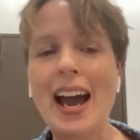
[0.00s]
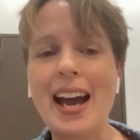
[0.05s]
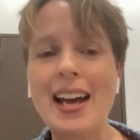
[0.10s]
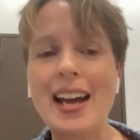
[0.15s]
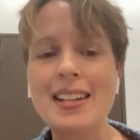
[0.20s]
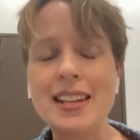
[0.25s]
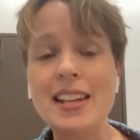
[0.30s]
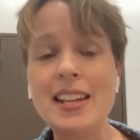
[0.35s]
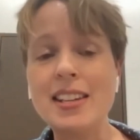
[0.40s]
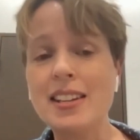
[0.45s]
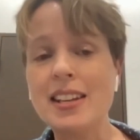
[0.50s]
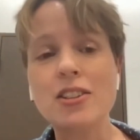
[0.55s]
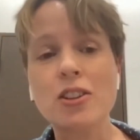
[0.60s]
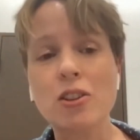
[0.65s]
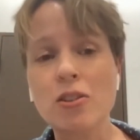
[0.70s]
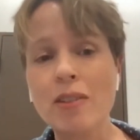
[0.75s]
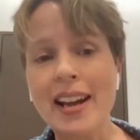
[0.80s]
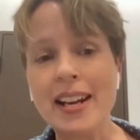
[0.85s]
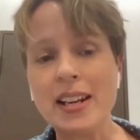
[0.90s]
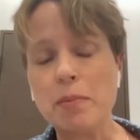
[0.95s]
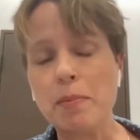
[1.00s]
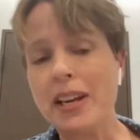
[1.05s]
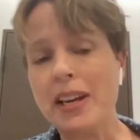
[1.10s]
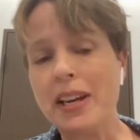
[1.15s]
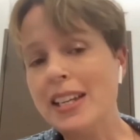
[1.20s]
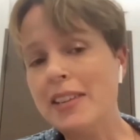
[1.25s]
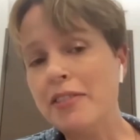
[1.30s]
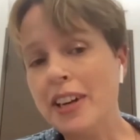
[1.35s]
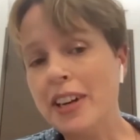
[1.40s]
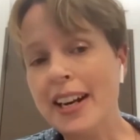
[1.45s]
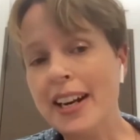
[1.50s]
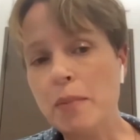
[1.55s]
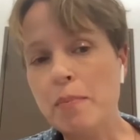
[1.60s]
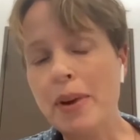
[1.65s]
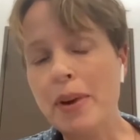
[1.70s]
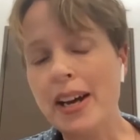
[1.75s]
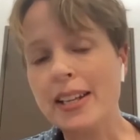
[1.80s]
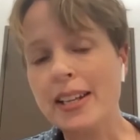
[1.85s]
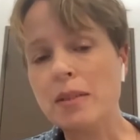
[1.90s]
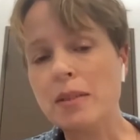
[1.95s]
And it's great, because even in an
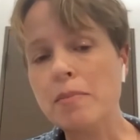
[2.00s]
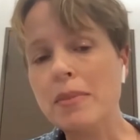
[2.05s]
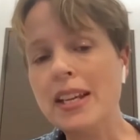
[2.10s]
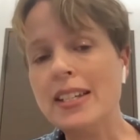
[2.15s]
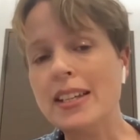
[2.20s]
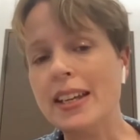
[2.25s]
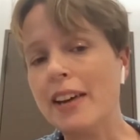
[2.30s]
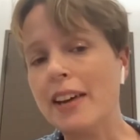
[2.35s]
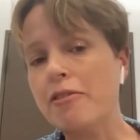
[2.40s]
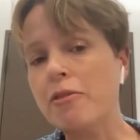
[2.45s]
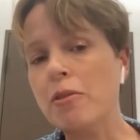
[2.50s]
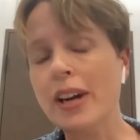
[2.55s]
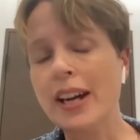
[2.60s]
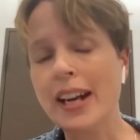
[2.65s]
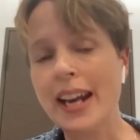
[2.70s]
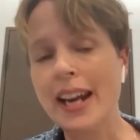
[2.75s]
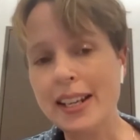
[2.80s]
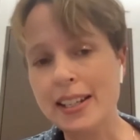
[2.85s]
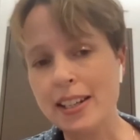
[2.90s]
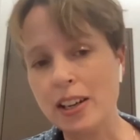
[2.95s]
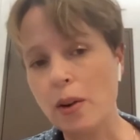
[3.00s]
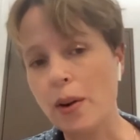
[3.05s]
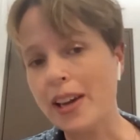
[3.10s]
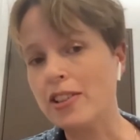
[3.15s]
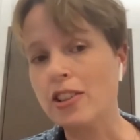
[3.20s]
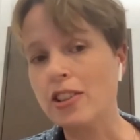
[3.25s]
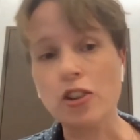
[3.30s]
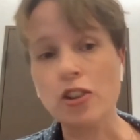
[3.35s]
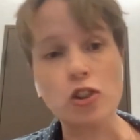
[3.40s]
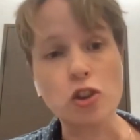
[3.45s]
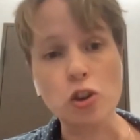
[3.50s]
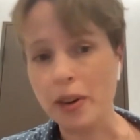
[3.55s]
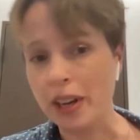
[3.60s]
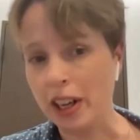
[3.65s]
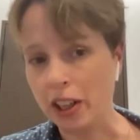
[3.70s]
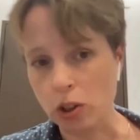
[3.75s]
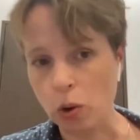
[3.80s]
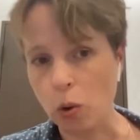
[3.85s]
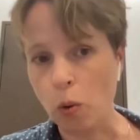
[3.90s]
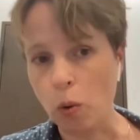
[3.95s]
in-person meeting, everyone can enter questions
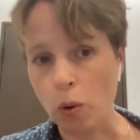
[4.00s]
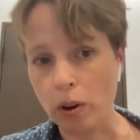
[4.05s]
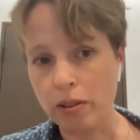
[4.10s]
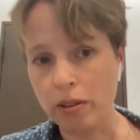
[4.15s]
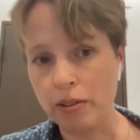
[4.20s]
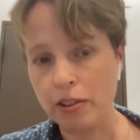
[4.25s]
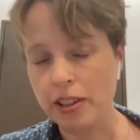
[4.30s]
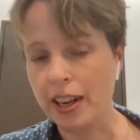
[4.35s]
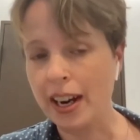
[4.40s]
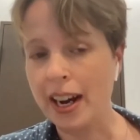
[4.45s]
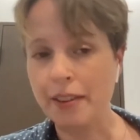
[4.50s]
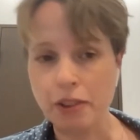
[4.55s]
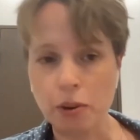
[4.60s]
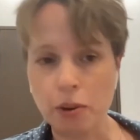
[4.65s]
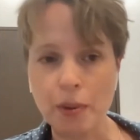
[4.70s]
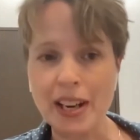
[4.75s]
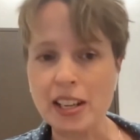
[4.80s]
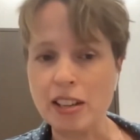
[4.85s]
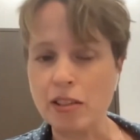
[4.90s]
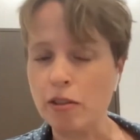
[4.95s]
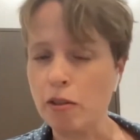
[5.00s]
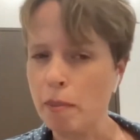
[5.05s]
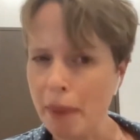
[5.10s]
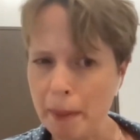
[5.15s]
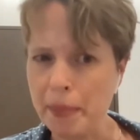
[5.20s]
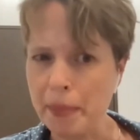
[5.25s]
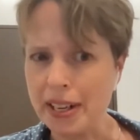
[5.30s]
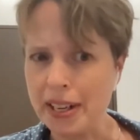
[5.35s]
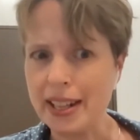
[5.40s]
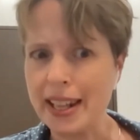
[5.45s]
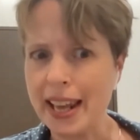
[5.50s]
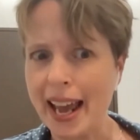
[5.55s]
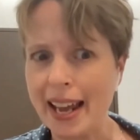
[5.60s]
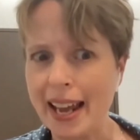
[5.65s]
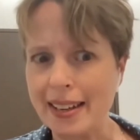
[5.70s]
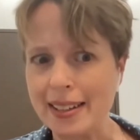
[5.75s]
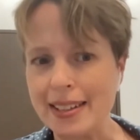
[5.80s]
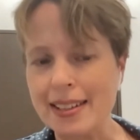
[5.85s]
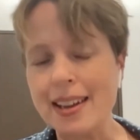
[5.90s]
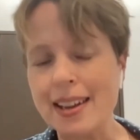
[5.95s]
during a talk. So they don't have to wait to remember to the
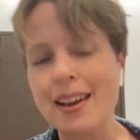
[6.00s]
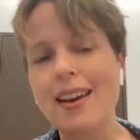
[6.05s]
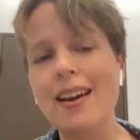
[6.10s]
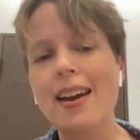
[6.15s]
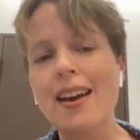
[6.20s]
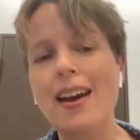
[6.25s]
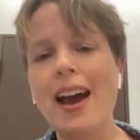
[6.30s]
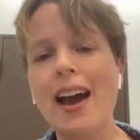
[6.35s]
end.